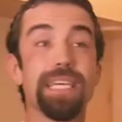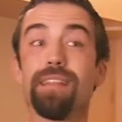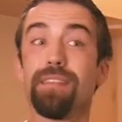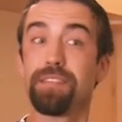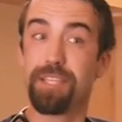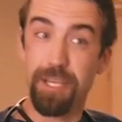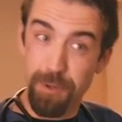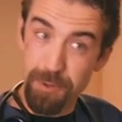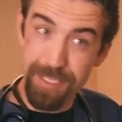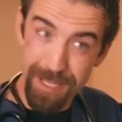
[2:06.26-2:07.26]
get this
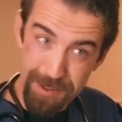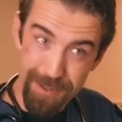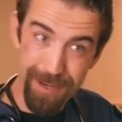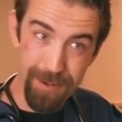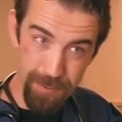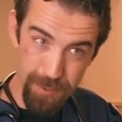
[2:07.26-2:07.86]
Heroes in Healthcare